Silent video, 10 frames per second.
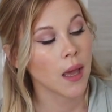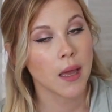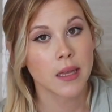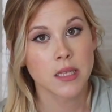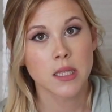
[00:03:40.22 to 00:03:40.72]

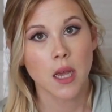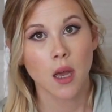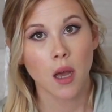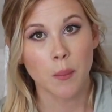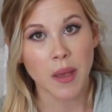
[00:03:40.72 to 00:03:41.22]
is
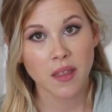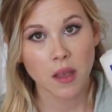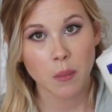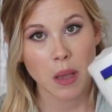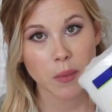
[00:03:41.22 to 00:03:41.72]
a big
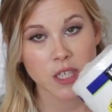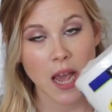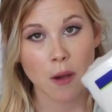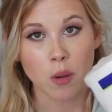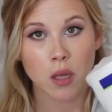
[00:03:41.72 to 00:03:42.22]
thing of paper
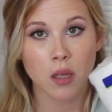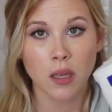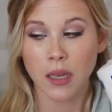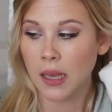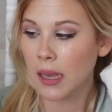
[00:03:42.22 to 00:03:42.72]
towel
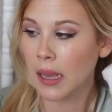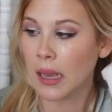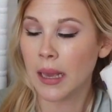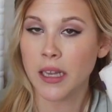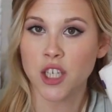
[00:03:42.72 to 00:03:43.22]

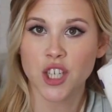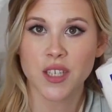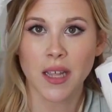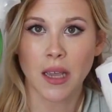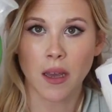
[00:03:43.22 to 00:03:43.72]
and
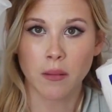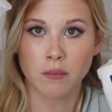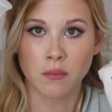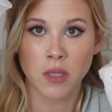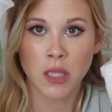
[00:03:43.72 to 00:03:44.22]
just
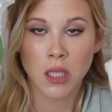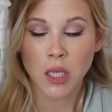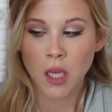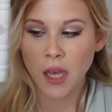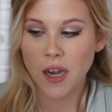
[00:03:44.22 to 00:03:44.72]

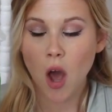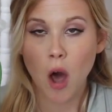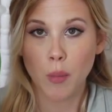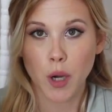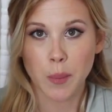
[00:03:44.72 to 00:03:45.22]
an
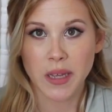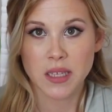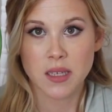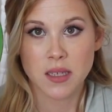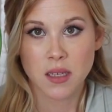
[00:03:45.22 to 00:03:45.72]

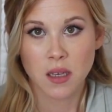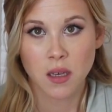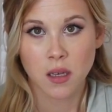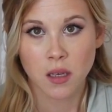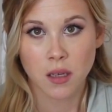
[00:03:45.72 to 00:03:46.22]
all-purpose
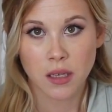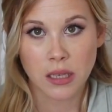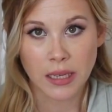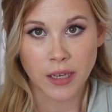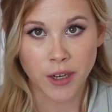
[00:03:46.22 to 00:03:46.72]

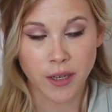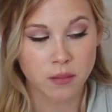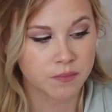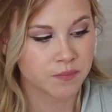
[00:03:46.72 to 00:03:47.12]
cleaner.